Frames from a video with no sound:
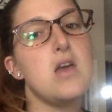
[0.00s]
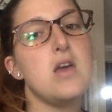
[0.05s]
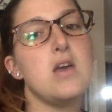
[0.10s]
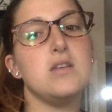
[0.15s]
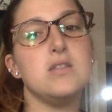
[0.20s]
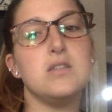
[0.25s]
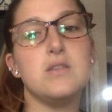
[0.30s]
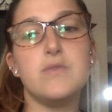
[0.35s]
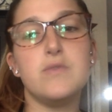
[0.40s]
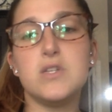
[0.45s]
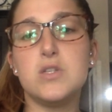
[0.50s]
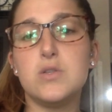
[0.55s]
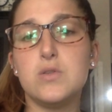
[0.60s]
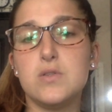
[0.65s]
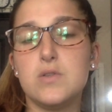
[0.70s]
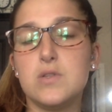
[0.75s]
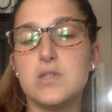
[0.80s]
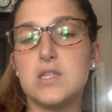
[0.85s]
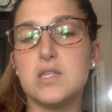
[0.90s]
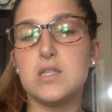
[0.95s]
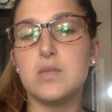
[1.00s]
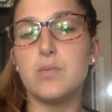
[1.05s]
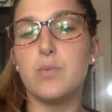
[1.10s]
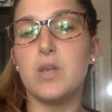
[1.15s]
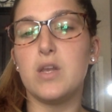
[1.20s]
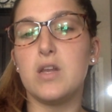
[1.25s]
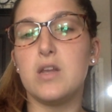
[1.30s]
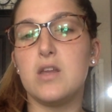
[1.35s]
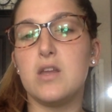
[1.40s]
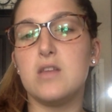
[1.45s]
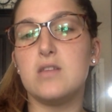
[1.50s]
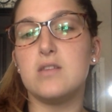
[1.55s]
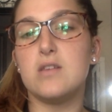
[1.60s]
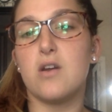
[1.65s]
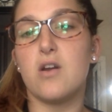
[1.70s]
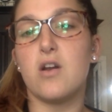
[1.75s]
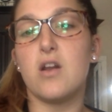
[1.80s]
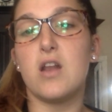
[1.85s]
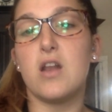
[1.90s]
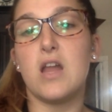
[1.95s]
Individuals with disabilities
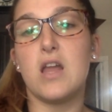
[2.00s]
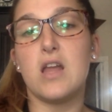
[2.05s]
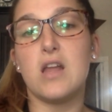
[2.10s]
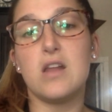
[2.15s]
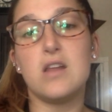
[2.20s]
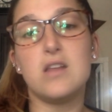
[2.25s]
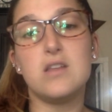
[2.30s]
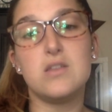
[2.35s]
are likely